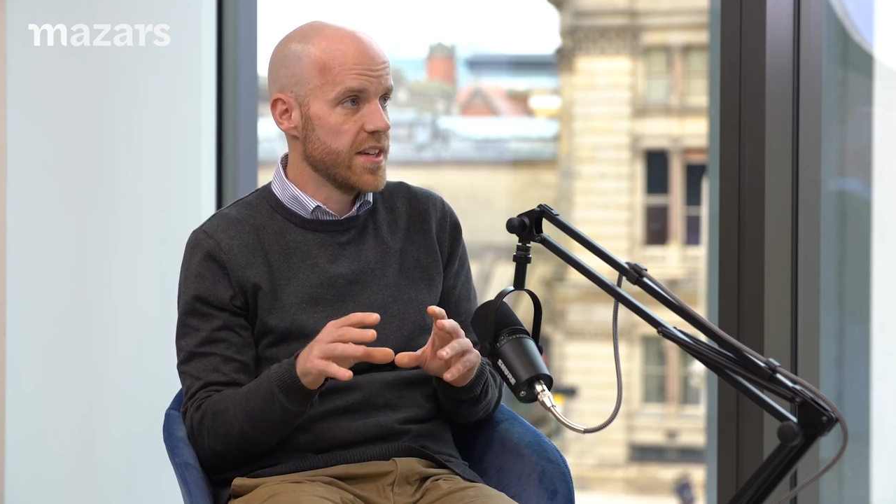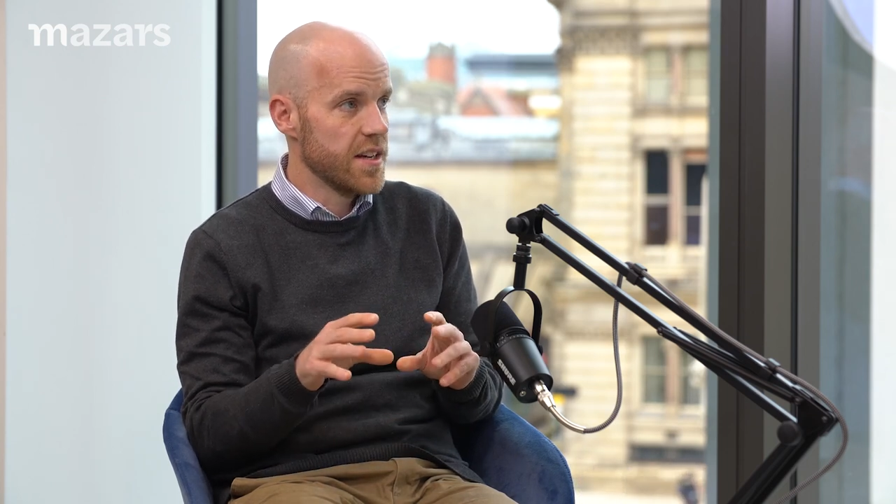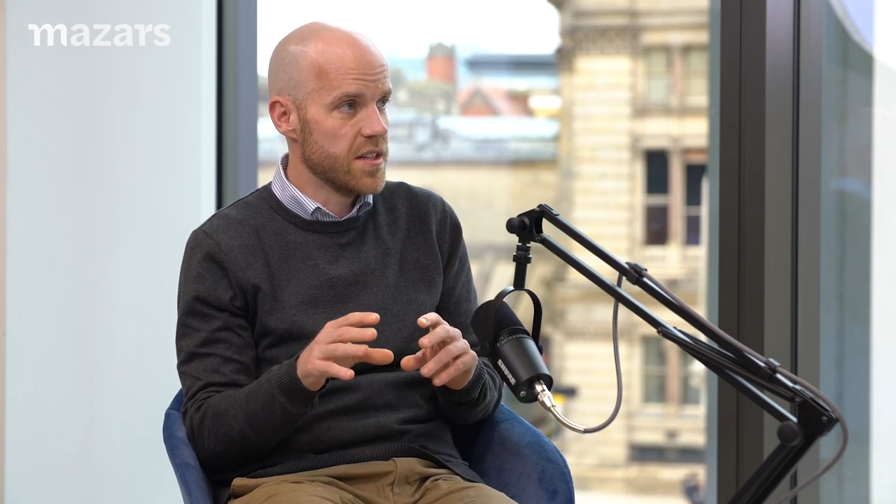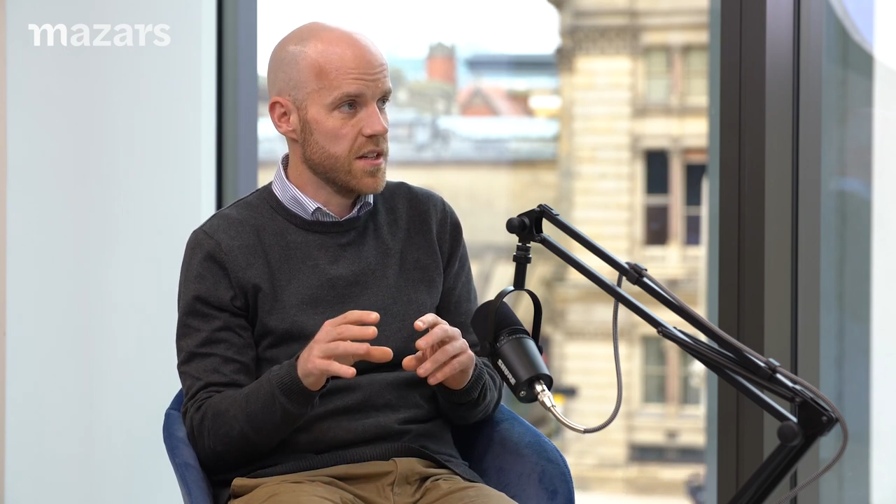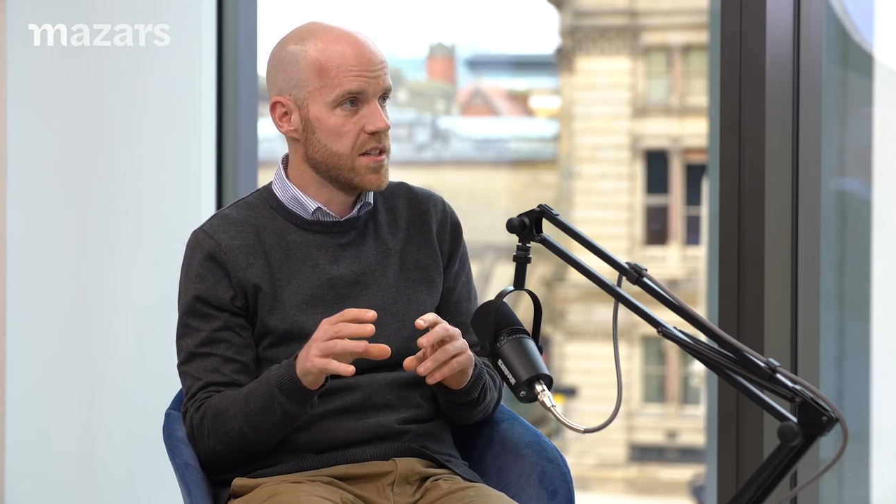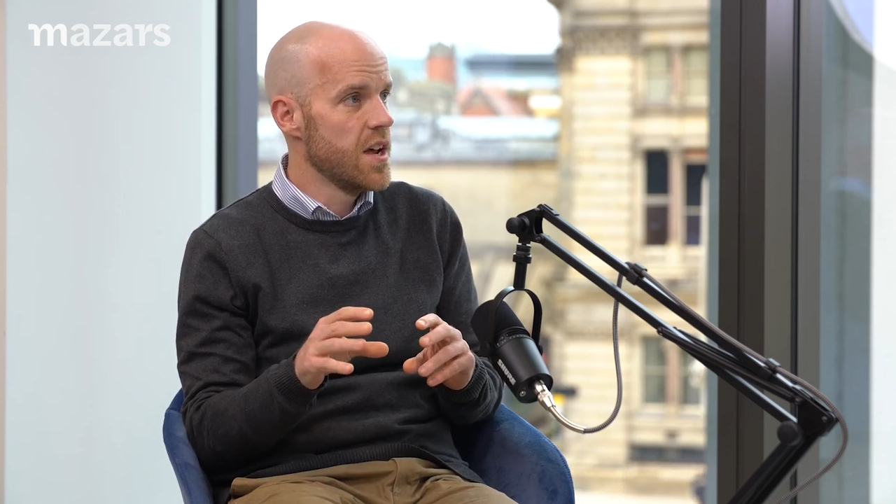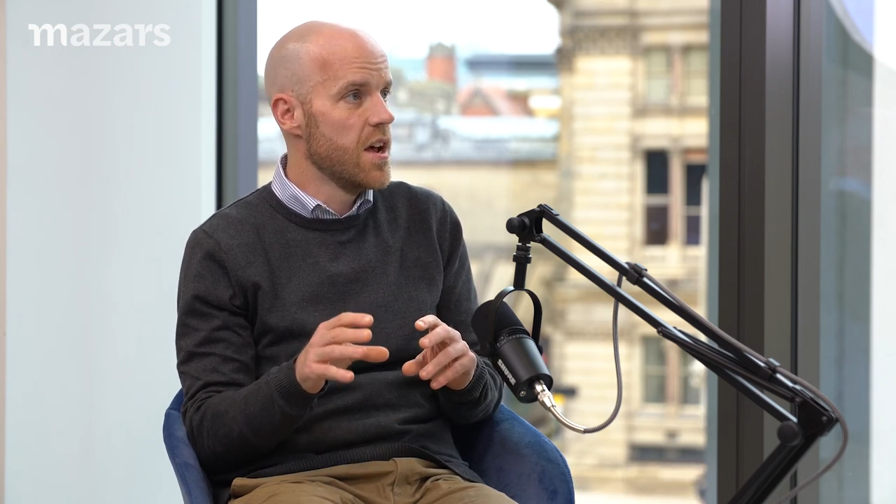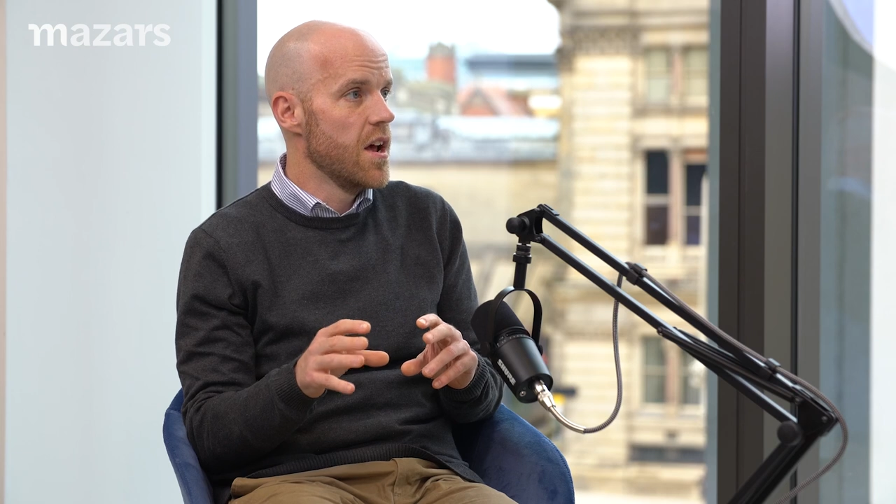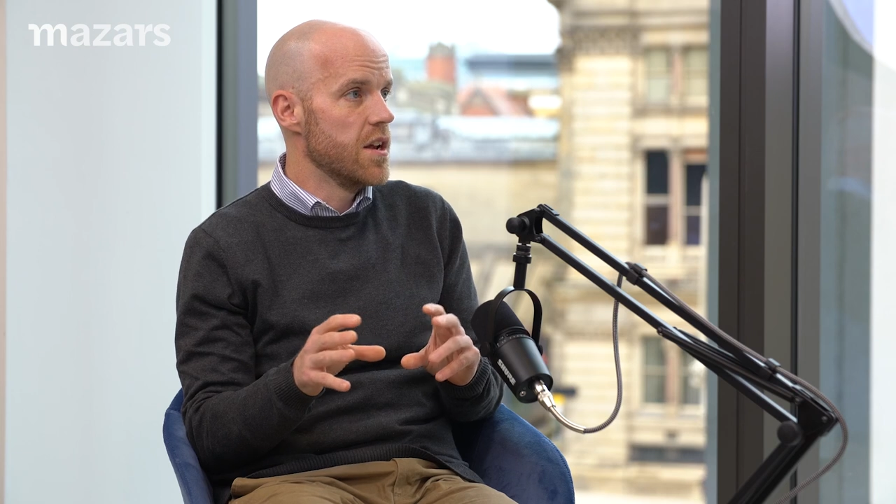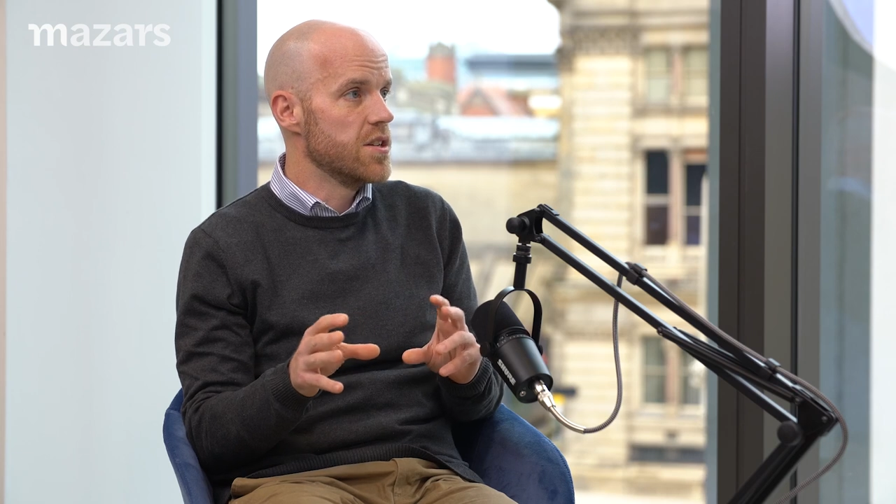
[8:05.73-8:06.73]
actors
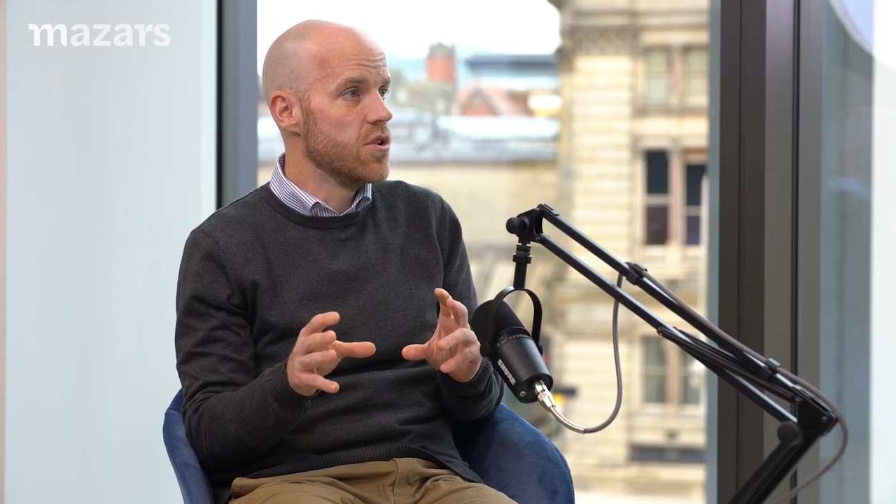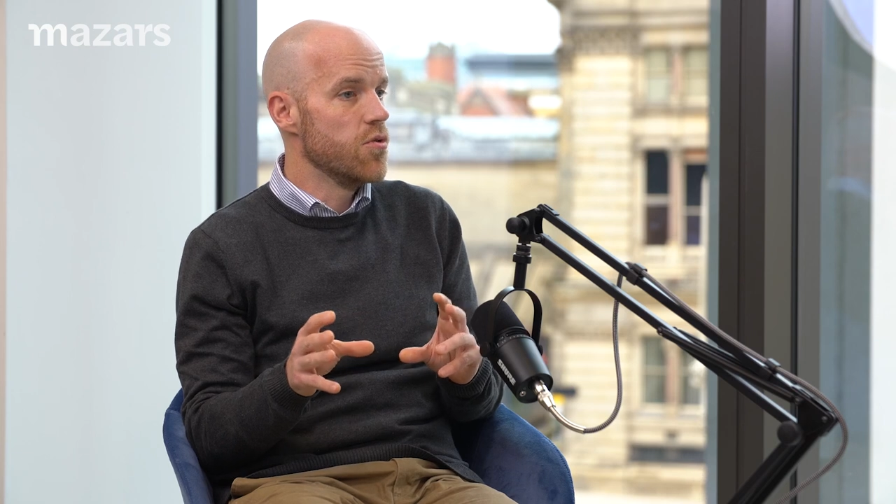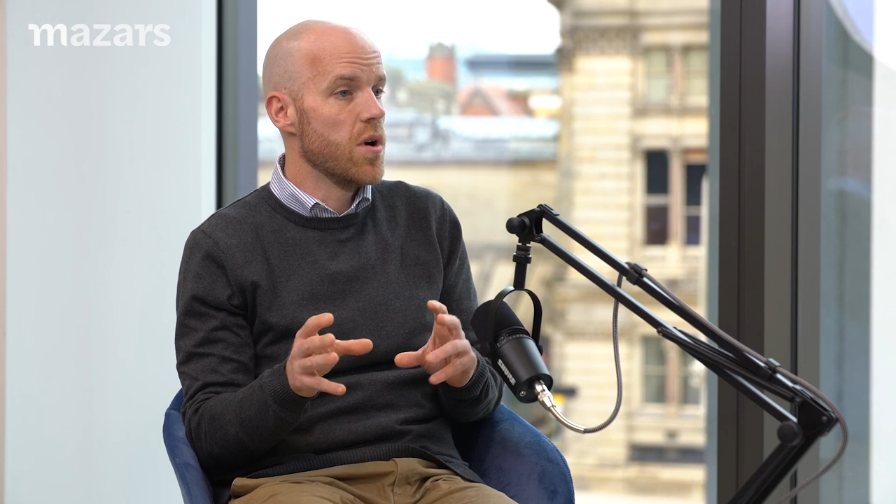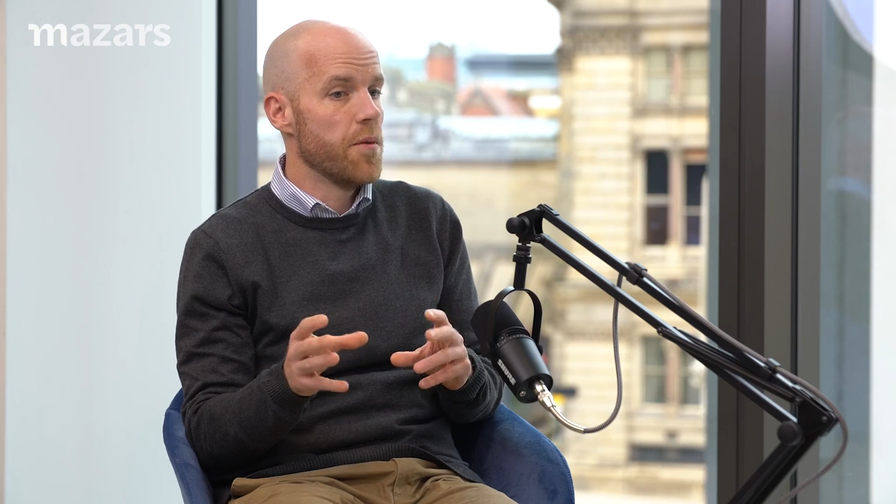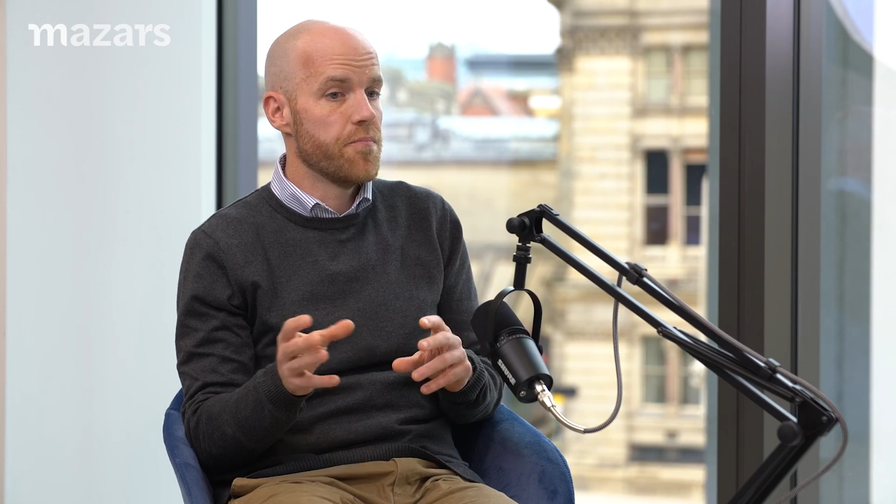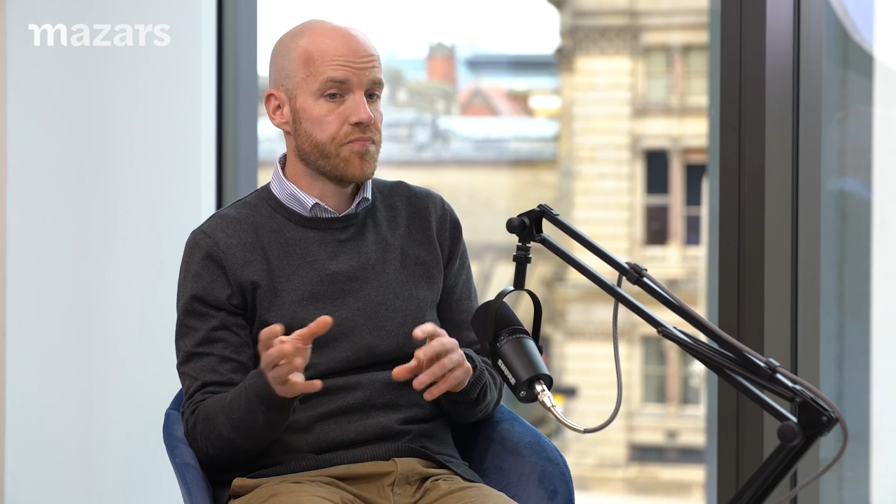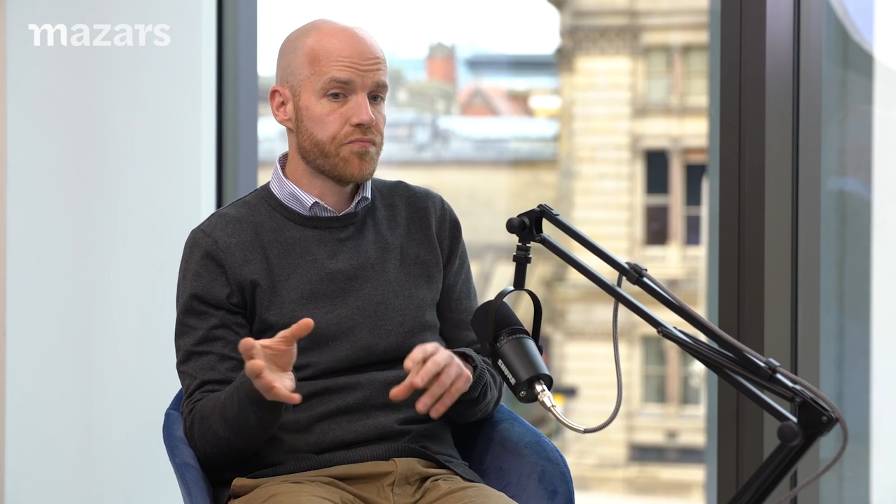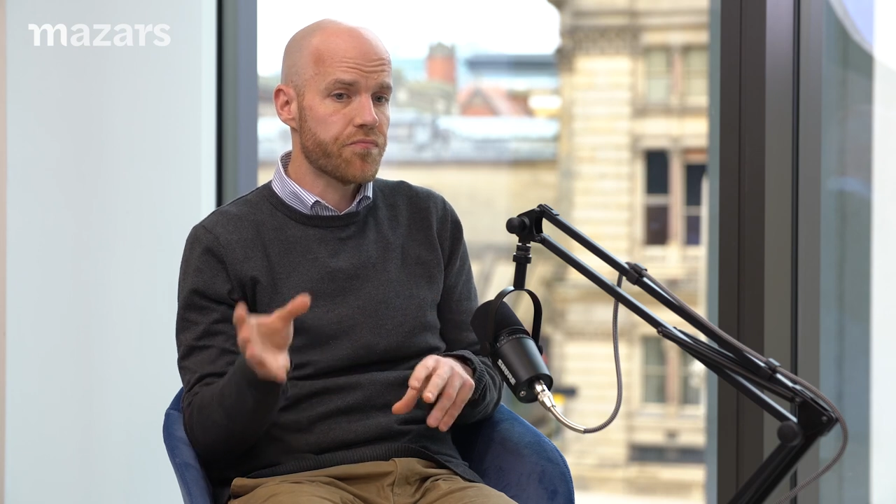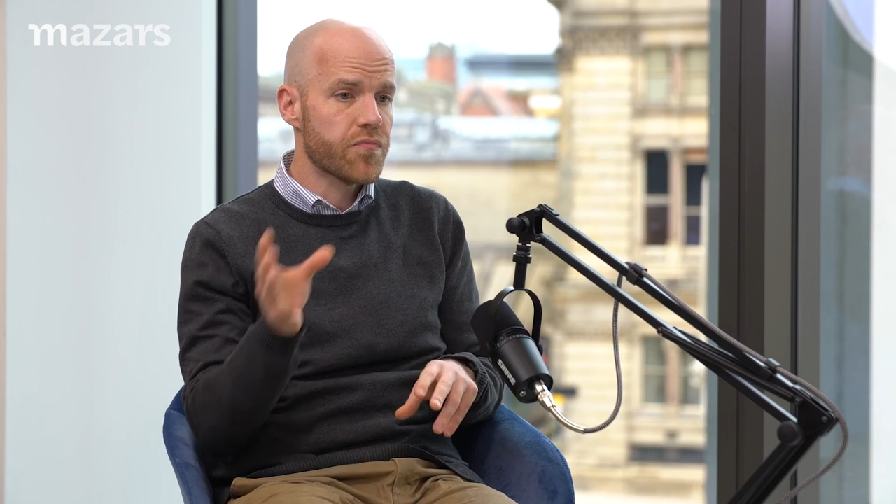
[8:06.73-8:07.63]
to